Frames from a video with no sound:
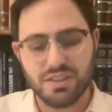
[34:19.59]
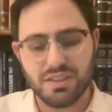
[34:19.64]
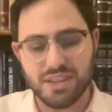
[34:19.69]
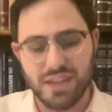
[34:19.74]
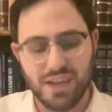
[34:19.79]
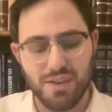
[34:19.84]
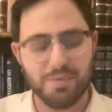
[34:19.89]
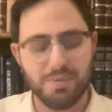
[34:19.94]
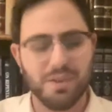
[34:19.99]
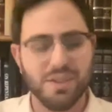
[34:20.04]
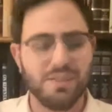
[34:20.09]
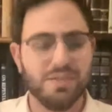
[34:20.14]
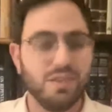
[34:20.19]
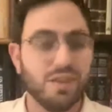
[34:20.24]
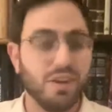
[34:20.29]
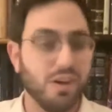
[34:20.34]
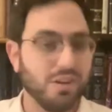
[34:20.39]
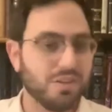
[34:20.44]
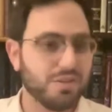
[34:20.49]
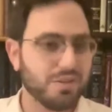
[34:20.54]
Talmud of
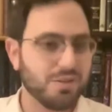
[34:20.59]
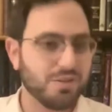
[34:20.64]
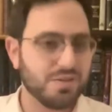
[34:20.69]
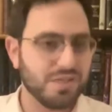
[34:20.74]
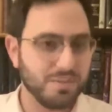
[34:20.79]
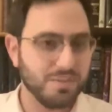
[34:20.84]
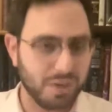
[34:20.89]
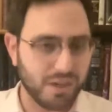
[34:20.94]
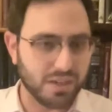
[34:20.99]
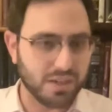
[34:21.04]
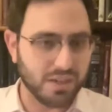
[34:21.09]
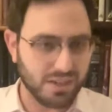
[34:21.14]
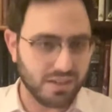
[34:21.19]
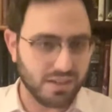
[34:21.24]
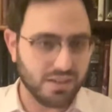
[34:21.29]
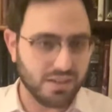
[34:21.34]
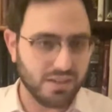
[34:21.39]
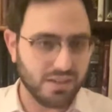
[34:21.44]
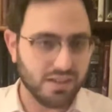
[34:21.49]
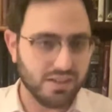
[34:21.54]
the Alter of Slobodka.